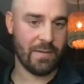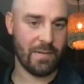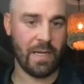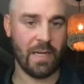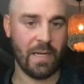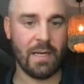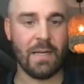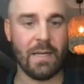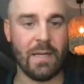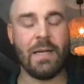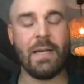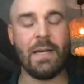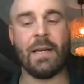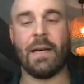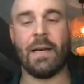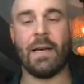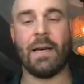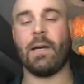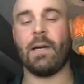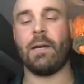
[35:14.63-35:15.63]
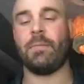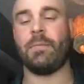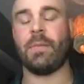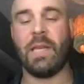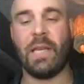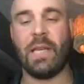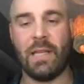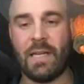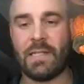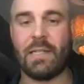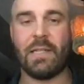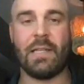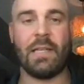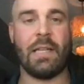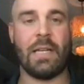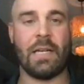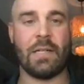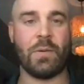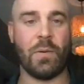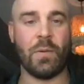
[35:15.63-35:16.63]
Right. And that's
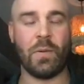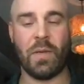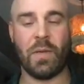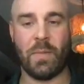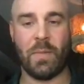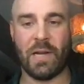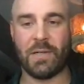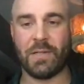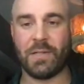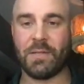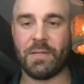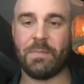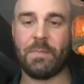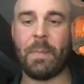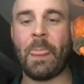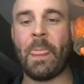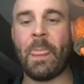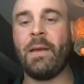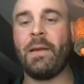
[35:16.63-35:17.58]
what really matters.